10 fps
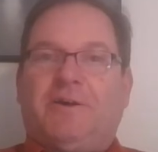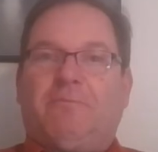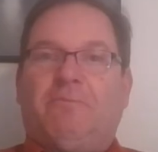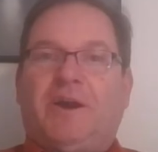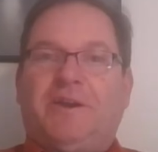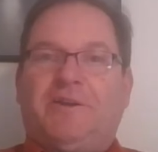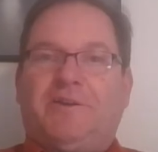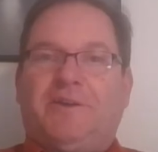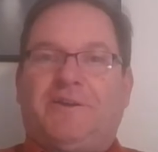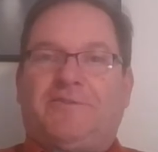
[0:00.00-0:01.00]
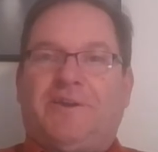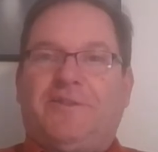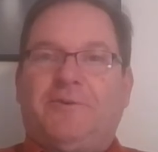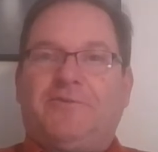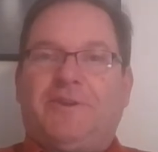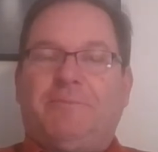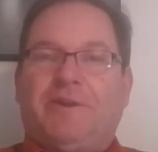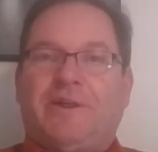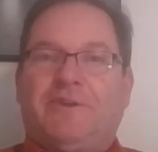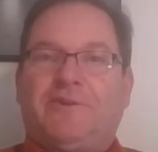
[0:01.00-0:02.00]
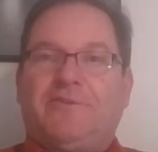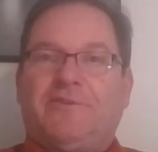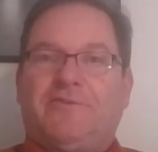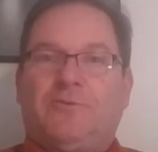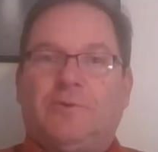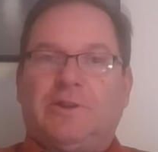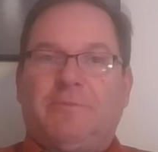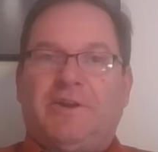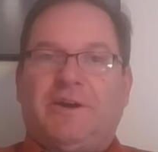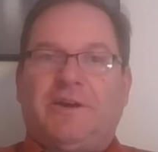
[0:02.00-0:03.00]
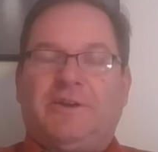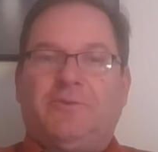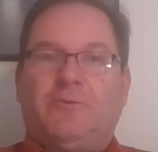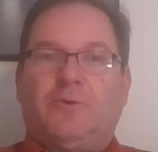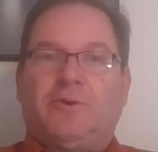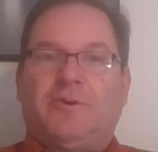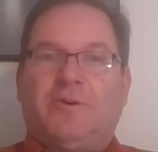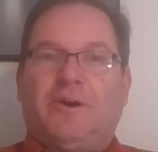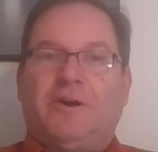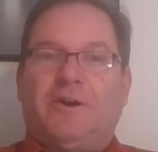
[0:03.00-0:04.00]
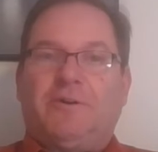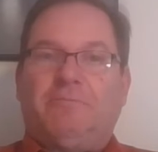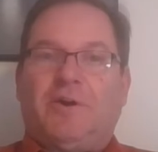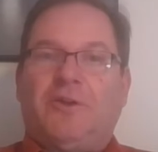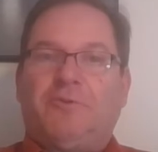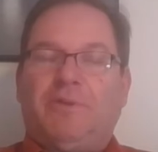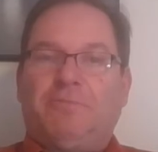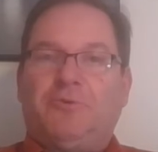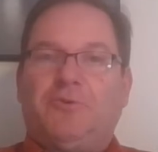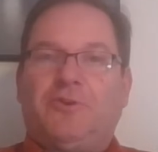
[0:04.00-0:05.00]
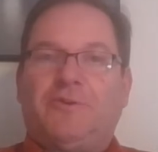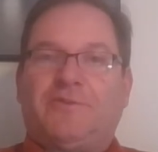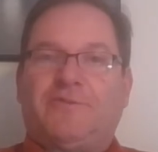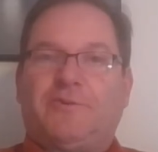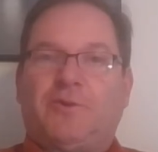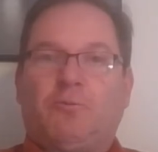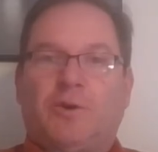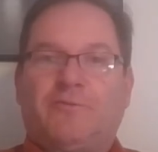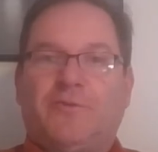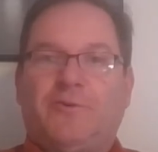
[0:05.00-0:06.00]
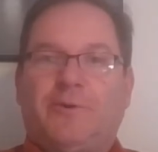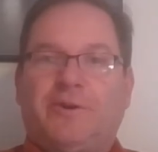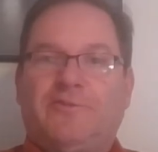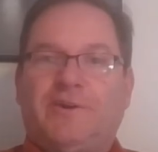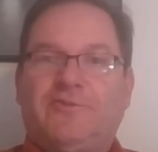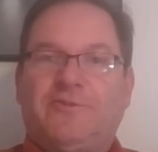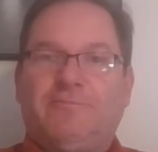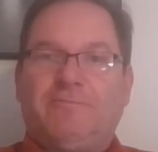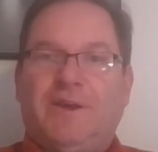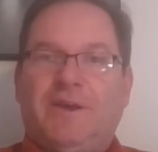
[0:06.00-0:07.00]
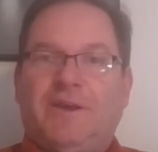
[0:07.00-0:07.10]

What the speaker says: might extend those email addresses to alumni or other people who don't necessarily work for the organization.